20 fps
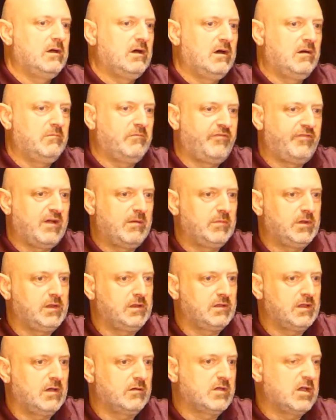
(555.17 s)

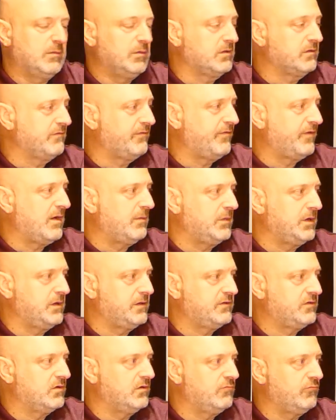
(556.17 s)
families now, couples and families,
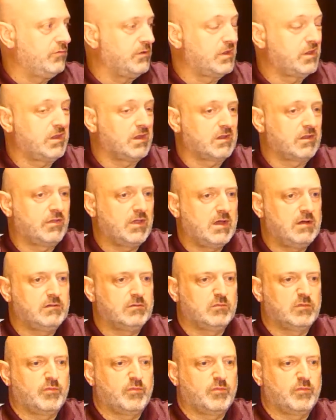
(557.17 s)
206,000